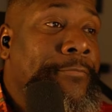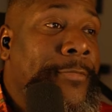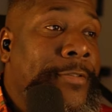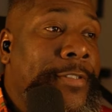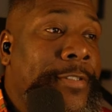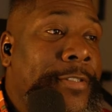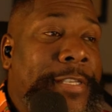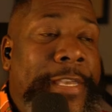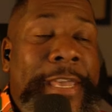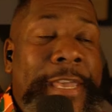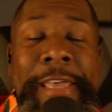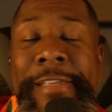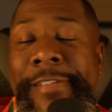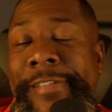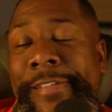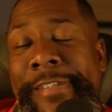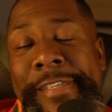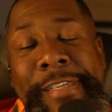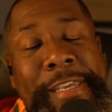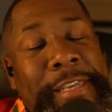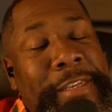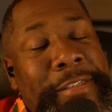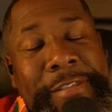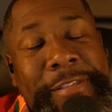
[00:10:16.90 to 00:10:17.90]
Tiss,
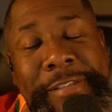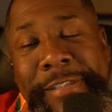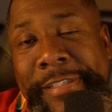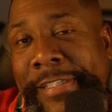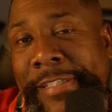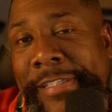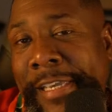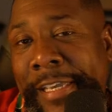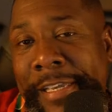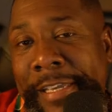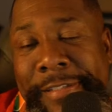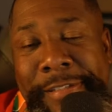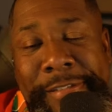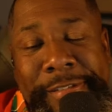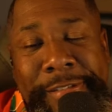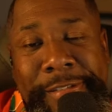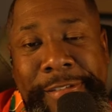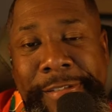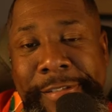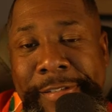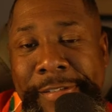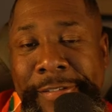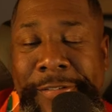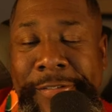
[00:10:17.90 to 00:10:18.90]
tiss,
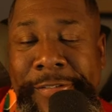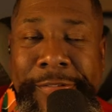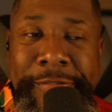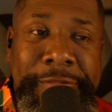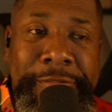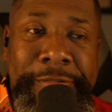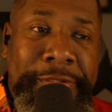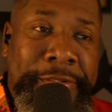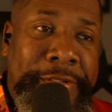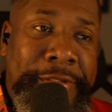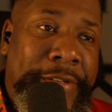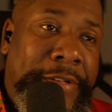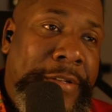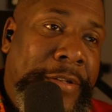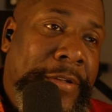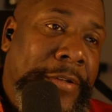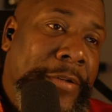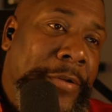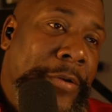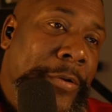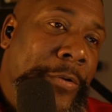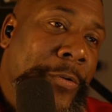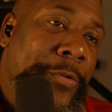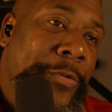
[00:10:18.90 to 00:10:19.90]
tiss.
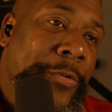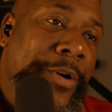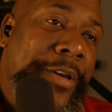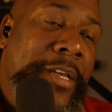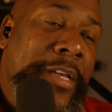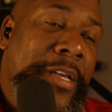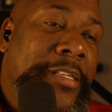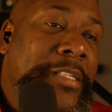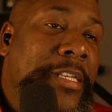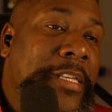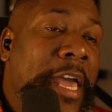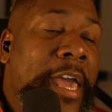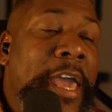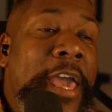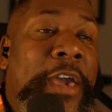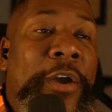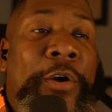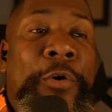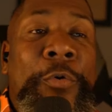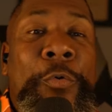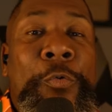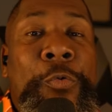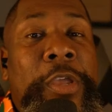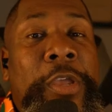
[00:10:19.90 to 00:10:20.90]
What a
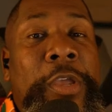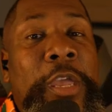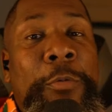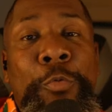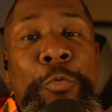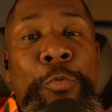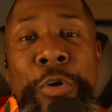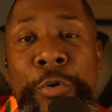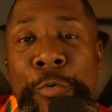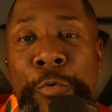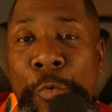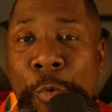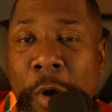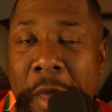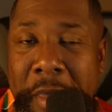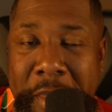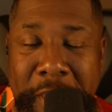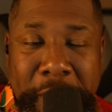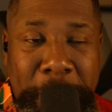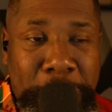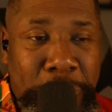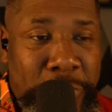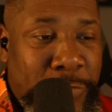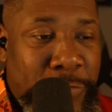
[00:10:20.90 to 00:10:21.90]
tangle weave we
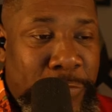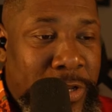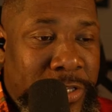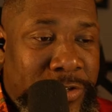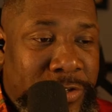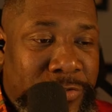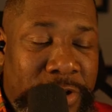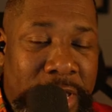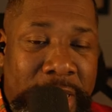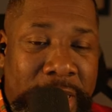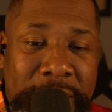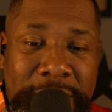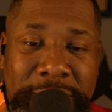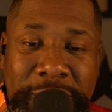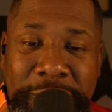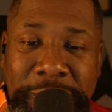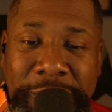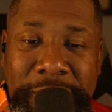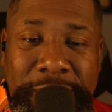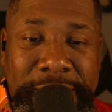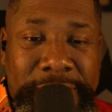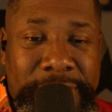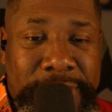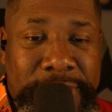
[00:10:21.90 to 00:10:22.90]
wear when we trying to
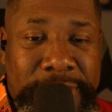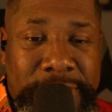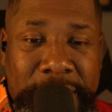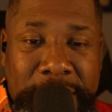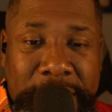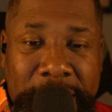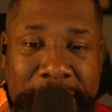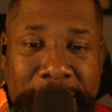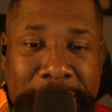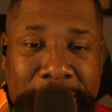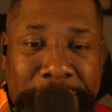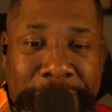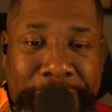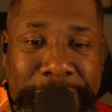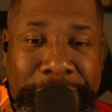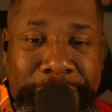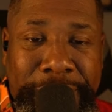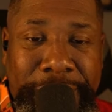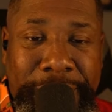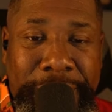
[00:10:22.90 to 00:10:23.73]
deceive.